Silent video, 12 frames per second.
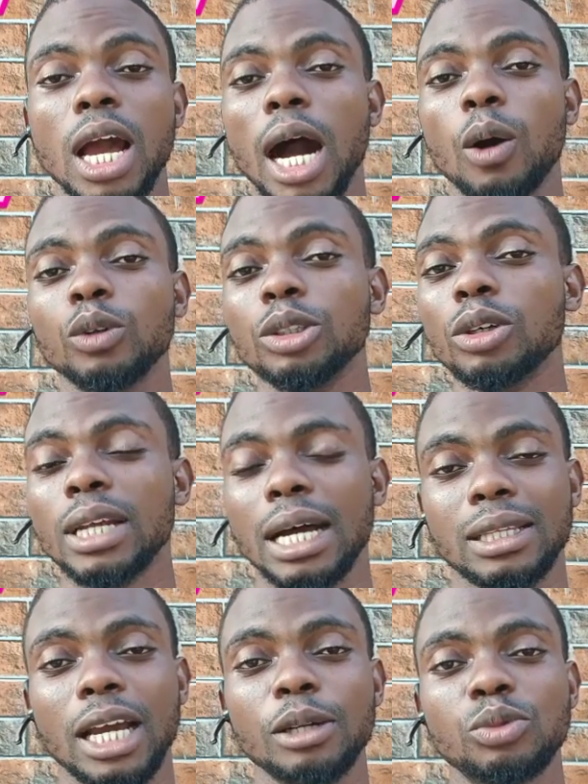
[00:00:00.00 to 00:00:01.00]
And we know
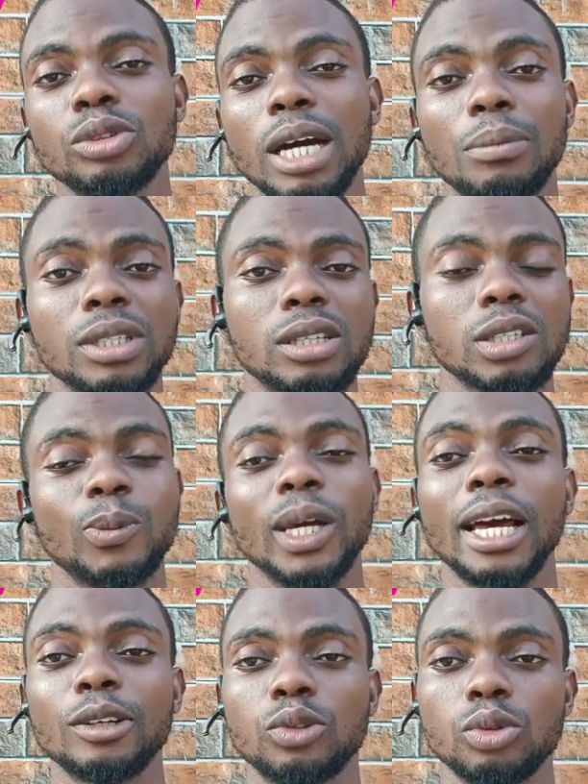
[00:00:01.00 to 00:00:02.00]
that type 2 diabetes
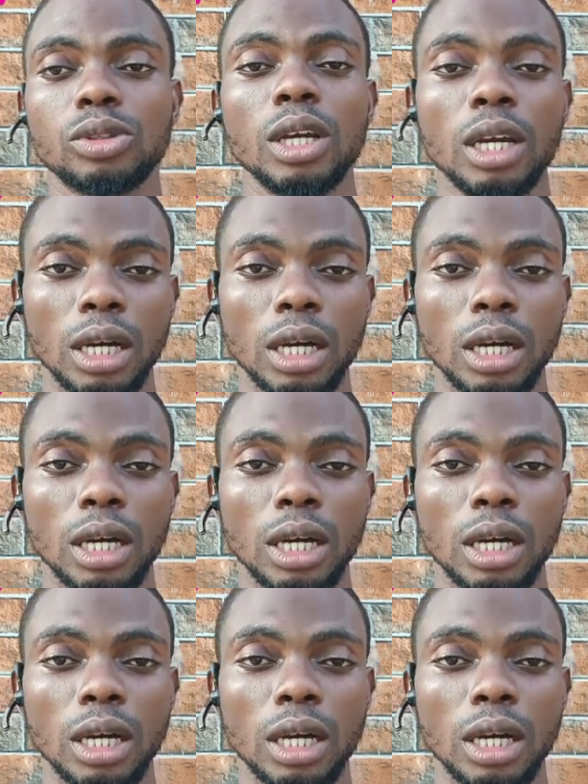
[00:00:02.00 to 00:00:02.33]
mellitus